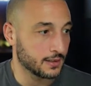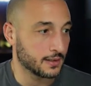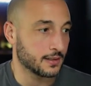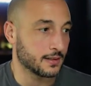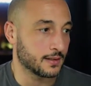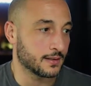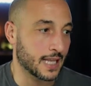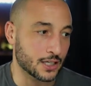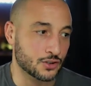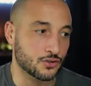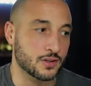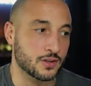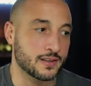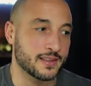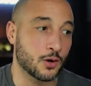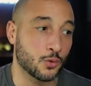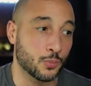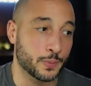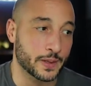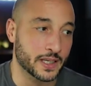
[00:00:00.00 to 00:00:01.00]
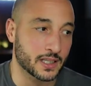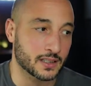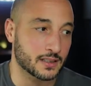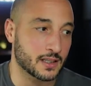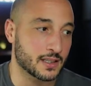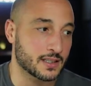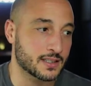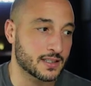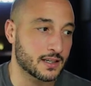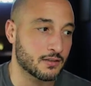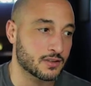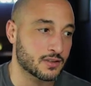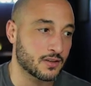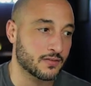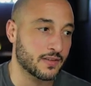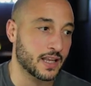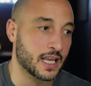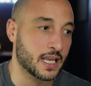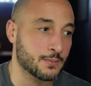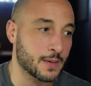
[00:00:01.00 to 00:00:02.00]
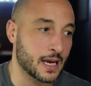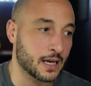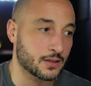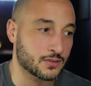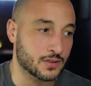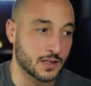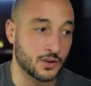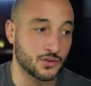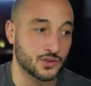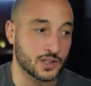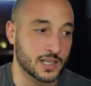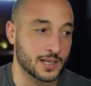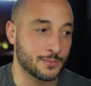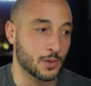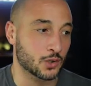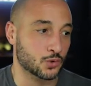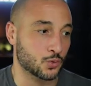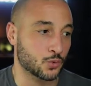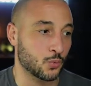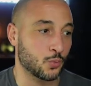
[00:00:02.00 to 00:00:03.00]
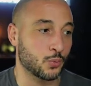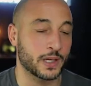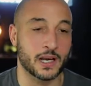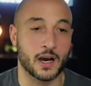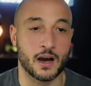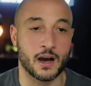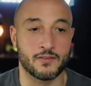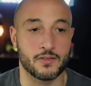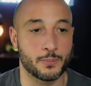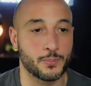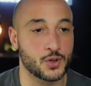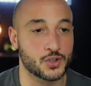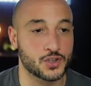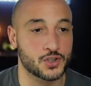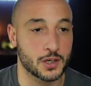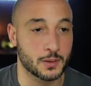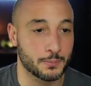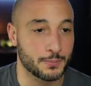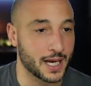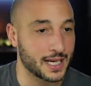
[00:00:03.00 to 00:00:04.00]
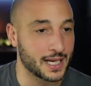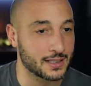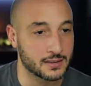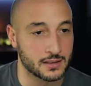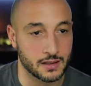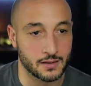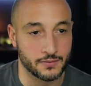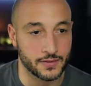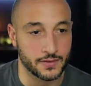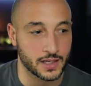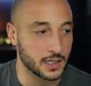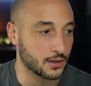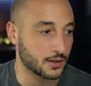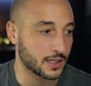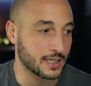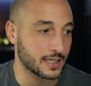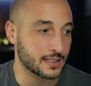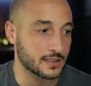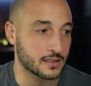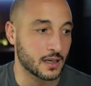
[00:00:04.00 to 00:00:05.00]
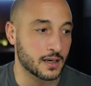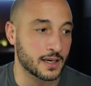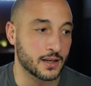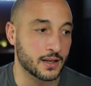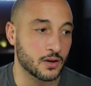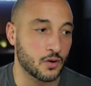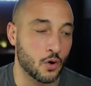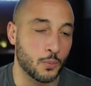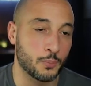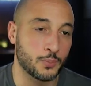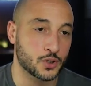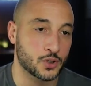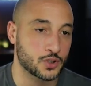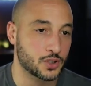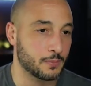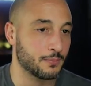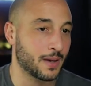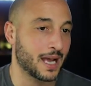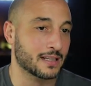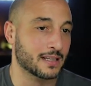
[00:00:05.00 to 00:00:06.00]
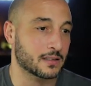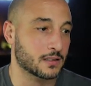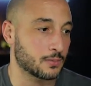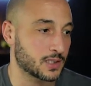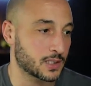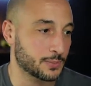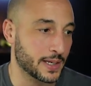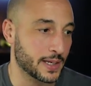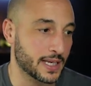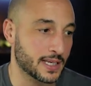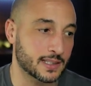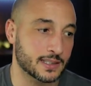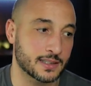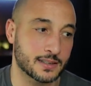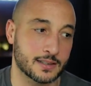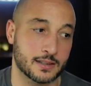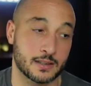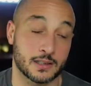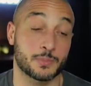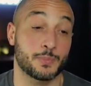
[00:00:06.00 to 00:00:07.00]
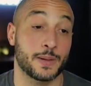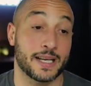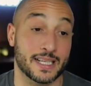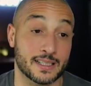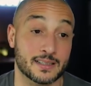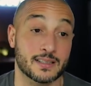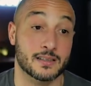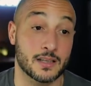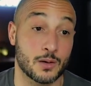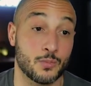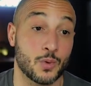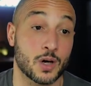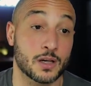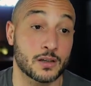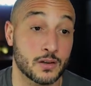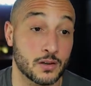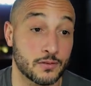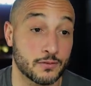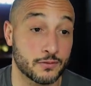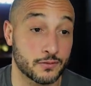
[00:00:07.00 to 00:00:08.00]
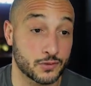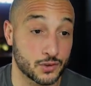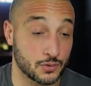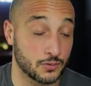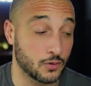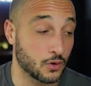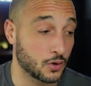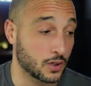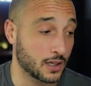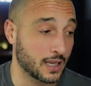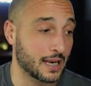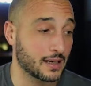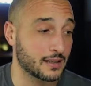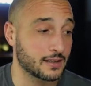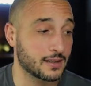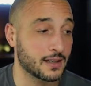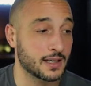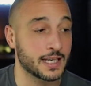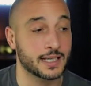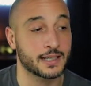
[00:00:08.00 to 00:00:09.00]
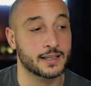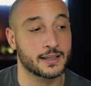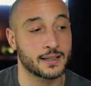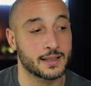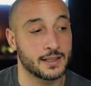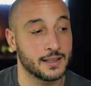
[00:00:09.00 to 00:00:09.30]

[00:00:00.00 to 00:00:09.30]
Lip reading: Naturally, there'll be a series of emails, and those emails will be either pushing back to the video case study or pushing back to speak to someone on a calendar link.